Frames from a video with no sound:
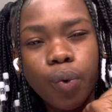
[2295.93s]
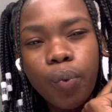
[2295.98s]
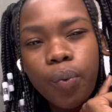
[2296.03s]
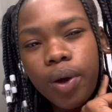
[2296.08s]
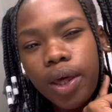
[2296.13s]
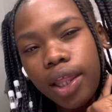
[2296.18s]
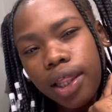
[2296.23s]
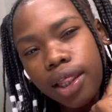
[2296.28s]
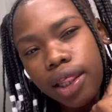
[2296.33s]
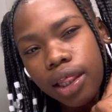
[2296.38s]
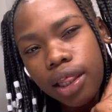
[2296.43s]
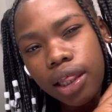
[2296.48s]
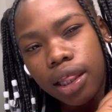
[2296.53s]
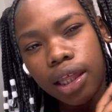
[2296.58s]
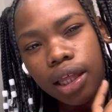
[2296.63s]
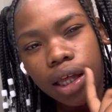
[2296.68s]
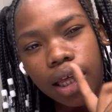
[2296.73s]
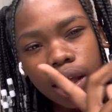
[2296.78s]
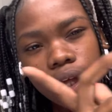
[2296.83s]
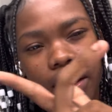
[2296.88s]
with
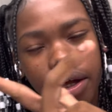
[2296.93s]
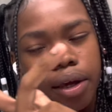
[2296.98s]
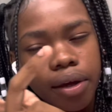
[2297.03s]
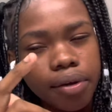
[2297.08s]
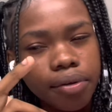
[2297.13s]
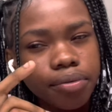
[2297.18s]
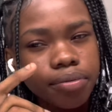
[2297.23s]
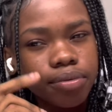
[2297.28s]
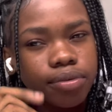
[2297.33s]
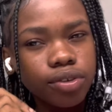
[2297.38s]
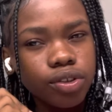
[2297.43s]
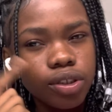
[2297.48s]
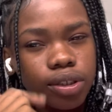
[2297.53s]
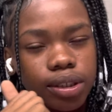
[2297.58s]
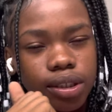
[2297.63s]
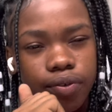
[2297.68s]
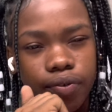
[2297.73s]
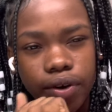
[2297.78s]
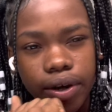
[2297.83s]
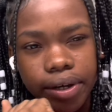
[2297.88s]

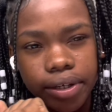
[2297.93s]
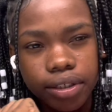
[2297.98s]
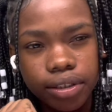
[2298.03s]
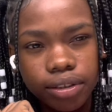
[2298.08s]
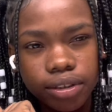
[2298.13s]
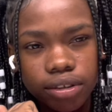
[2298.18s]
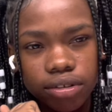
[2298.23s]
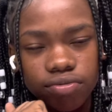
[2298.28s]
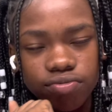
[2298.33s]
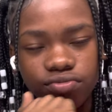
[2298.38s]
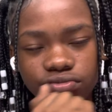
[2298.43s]
cheesy fries.